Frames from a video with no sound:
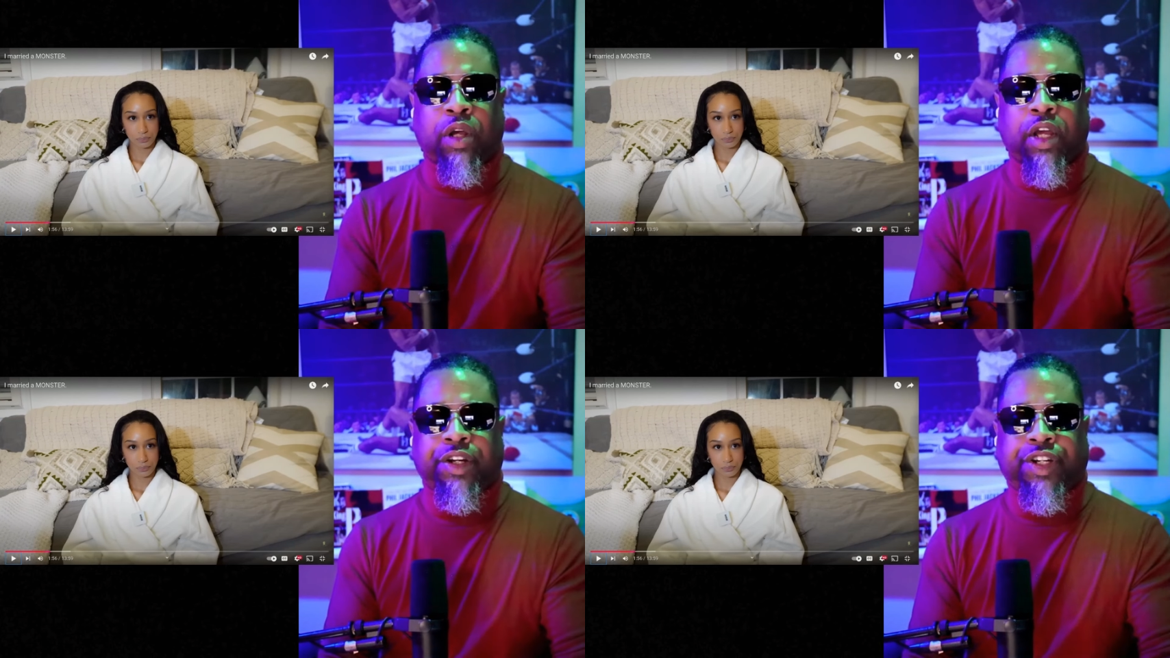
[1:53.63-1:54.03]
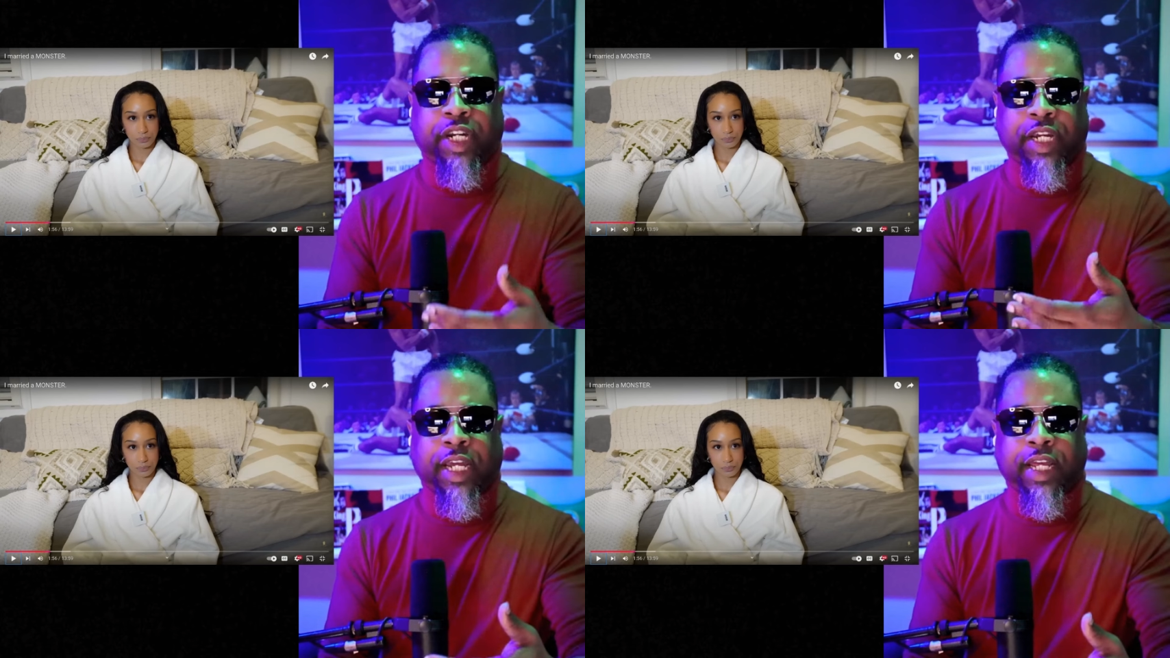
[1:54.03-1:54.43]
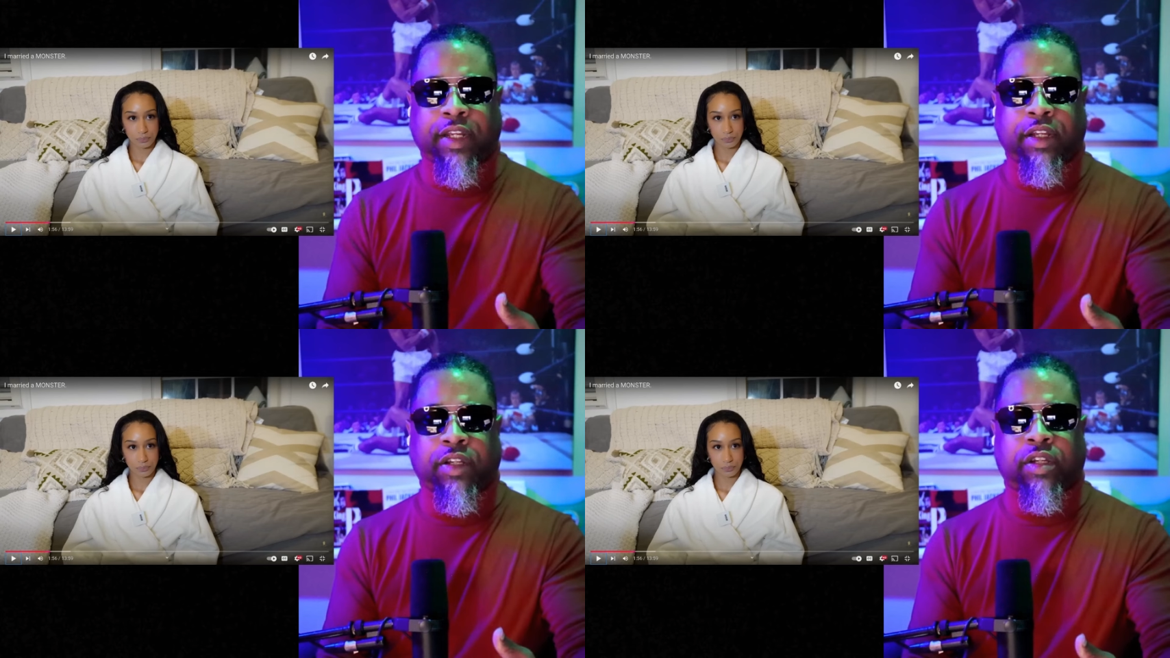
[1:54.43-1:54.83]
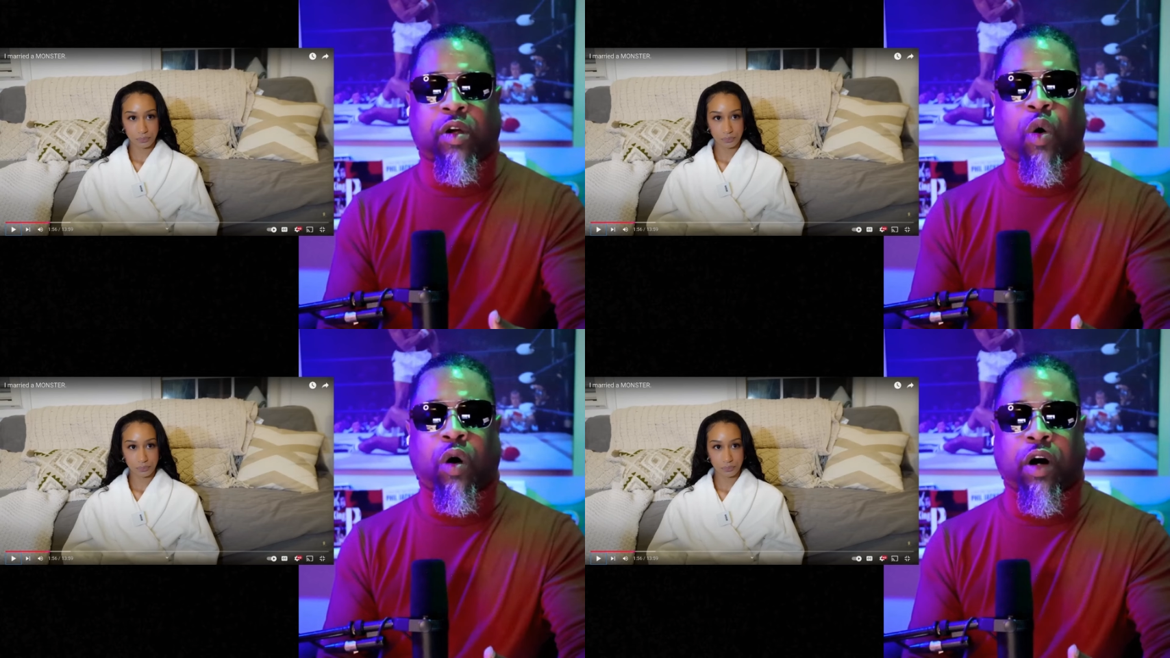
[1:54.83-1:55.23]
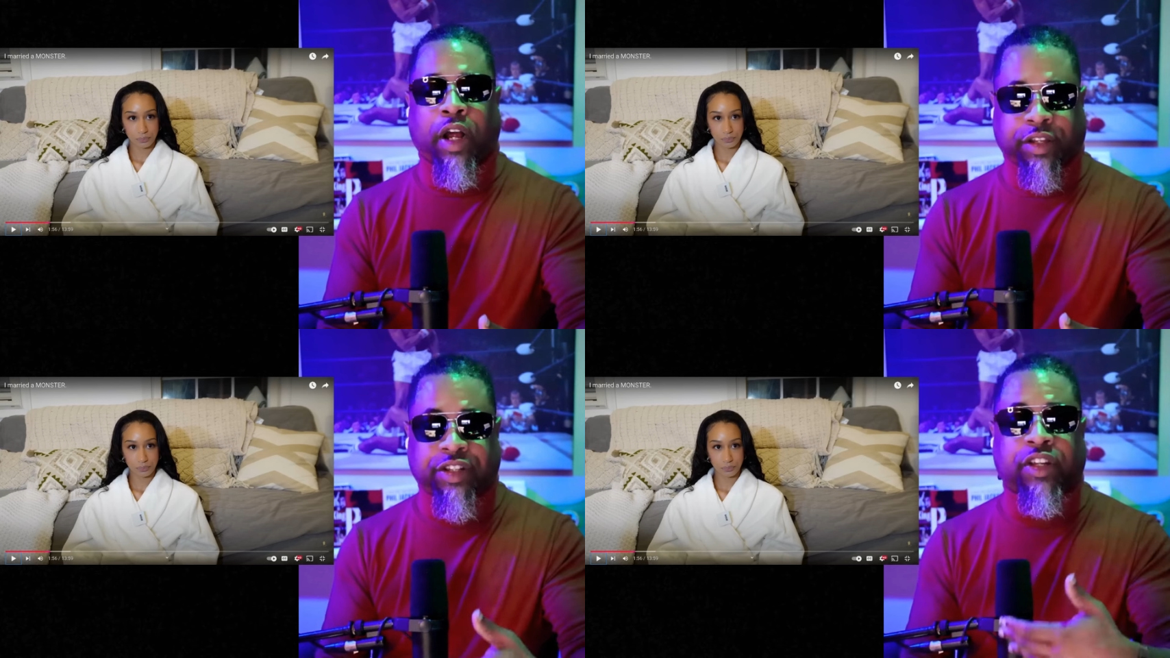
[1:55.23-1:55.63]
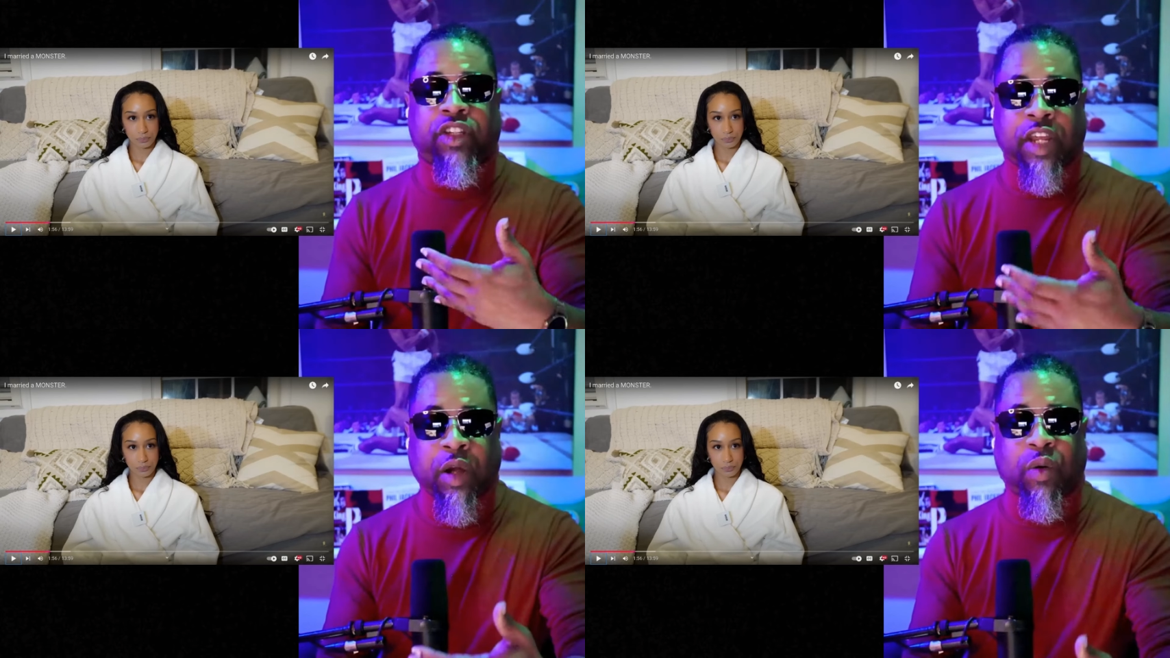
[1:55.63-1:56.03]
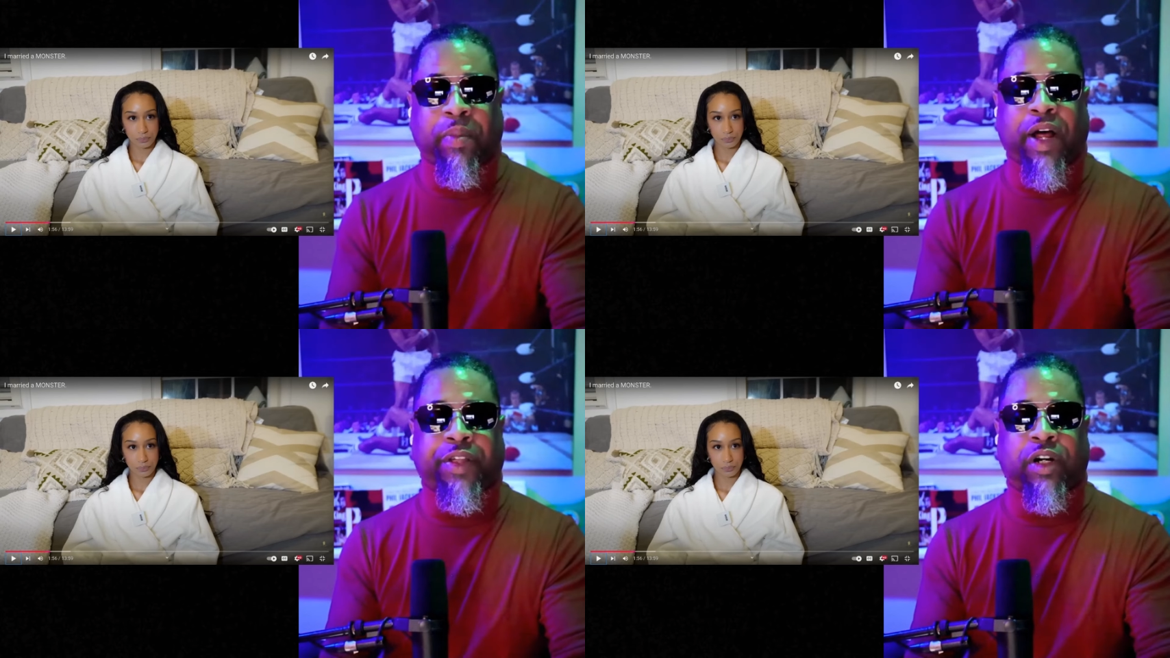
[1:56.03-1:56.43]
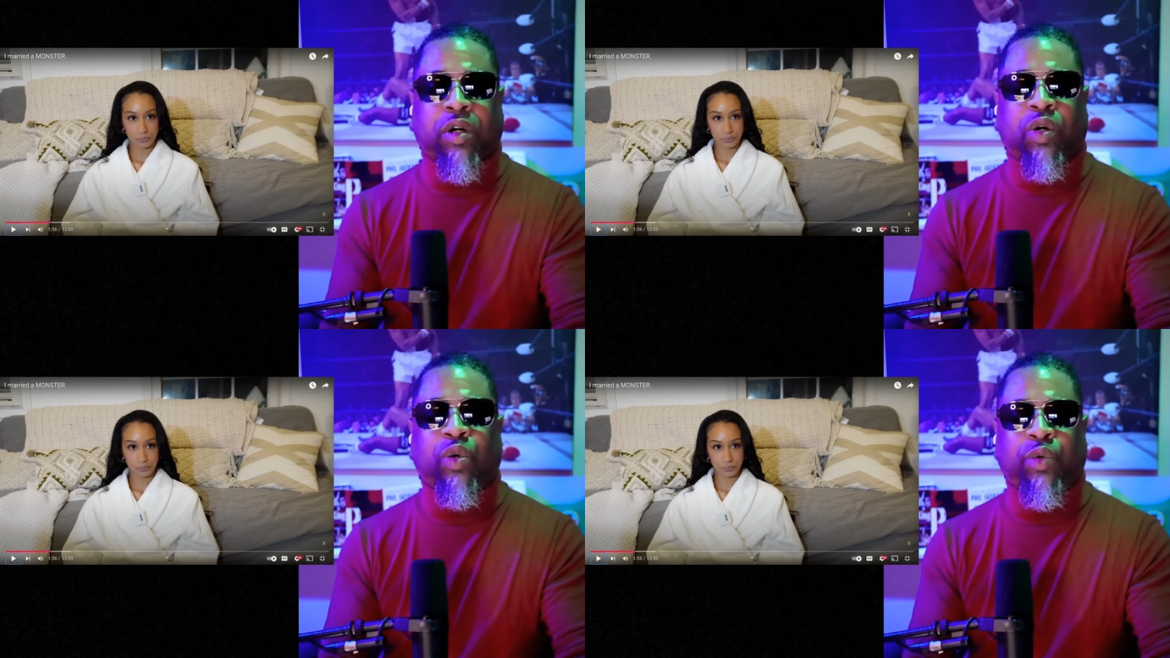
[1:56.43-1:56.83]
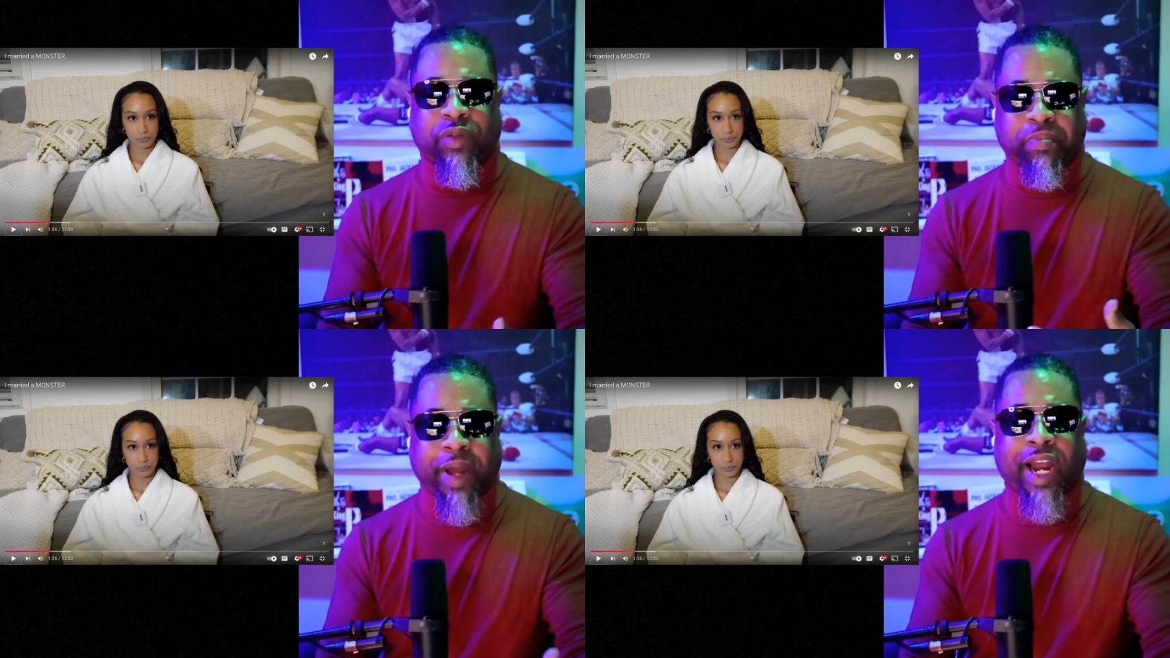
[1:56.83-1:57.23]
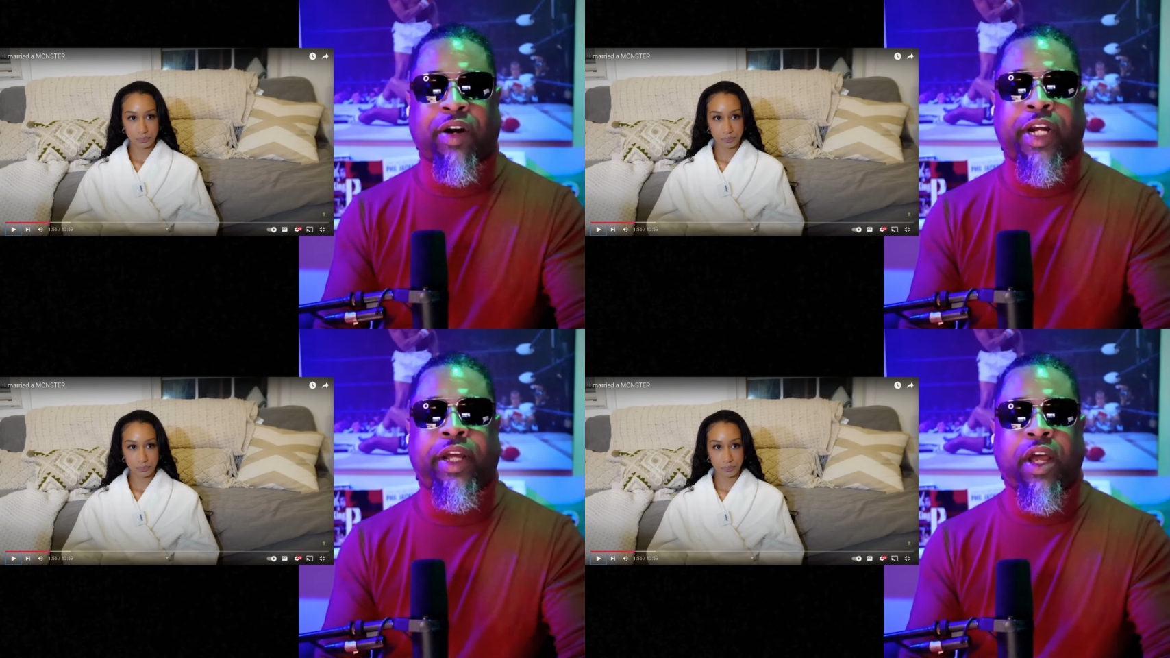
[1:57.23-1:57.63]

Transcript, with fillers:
Speaker 1: she is or as uh, a single mother who was married,